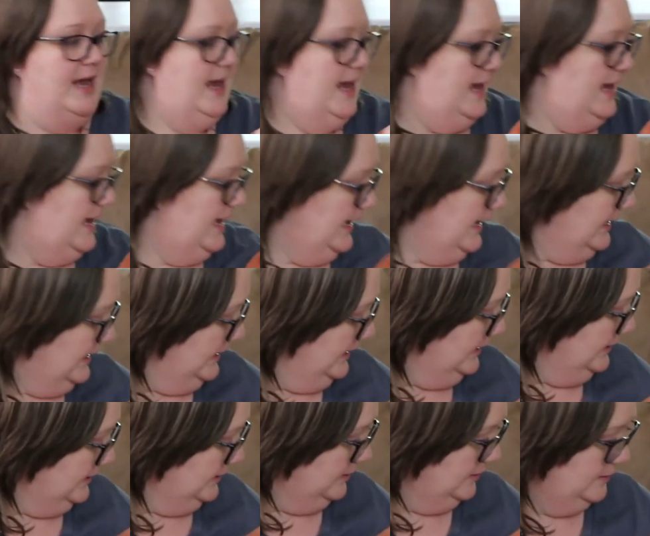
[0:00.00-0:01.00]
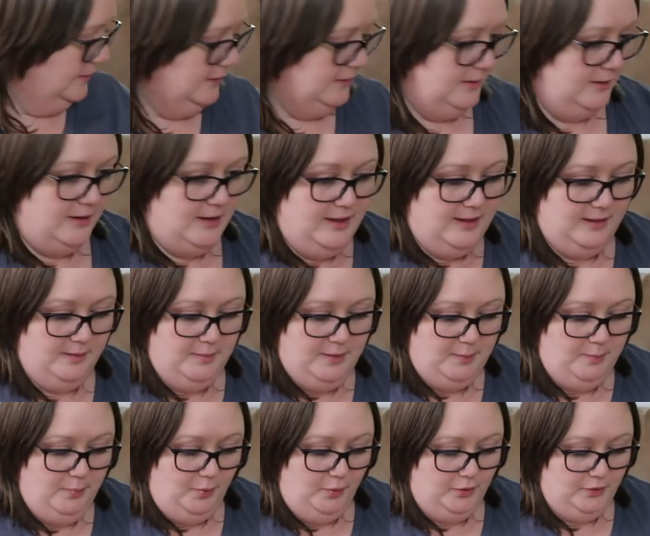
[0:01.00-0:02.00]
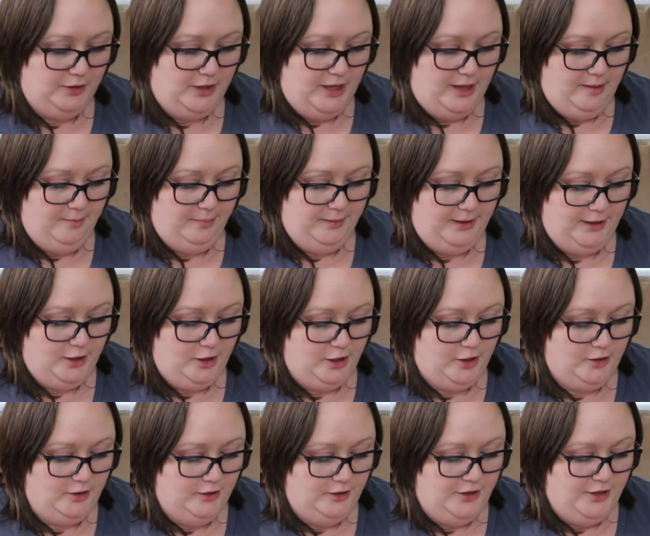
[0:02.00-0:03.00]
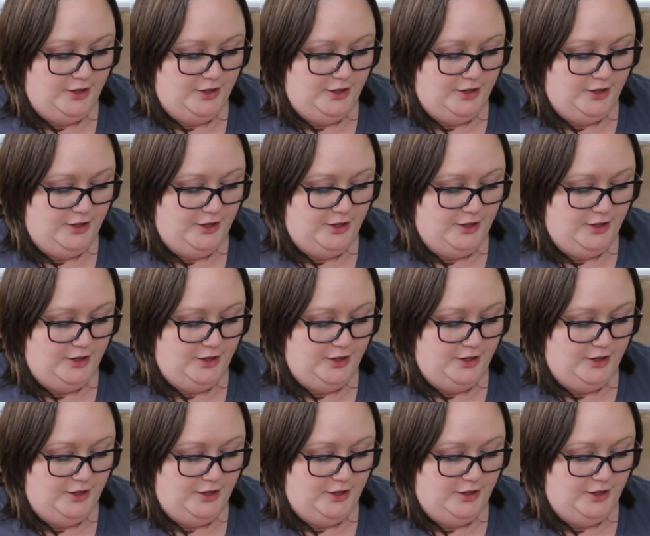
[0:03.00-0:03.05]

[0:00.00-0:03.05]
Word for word: a, let me pull up here.